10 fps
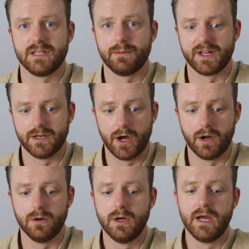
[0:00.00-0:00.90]
And I'm
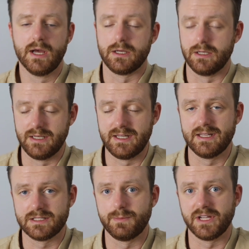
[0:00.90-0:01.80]
no, you need
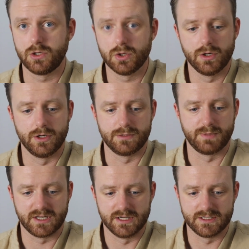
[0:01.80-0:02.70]
it to be good,
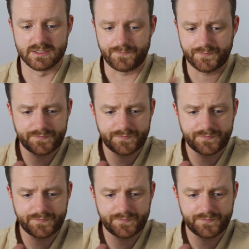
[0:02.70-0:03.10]
because